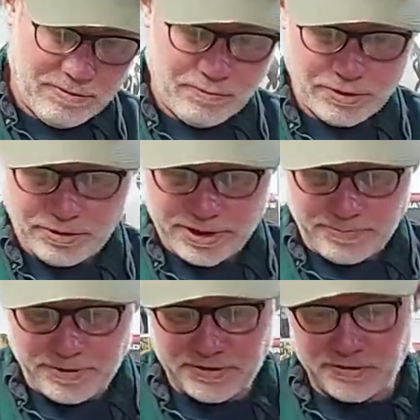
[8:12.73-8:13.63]
when you cut
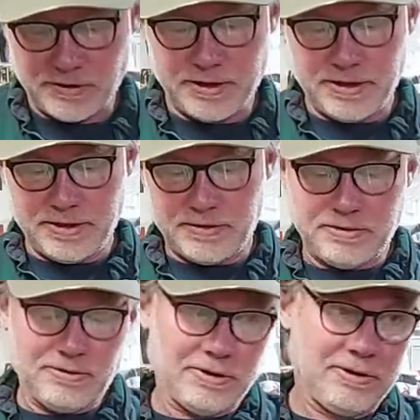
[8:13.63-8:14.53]
pieces like this,
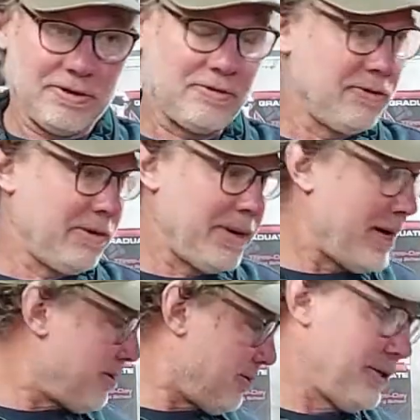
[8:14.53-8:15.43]
usually it doesn't really
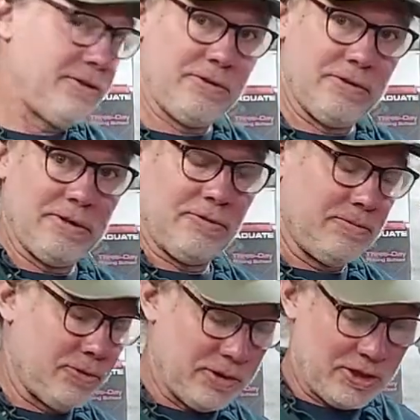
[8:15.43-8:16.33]
matter unless you're in some
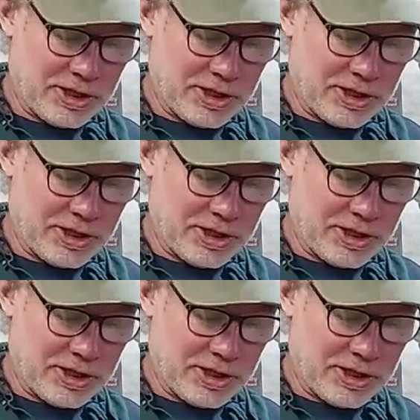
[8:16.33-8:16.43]
sort of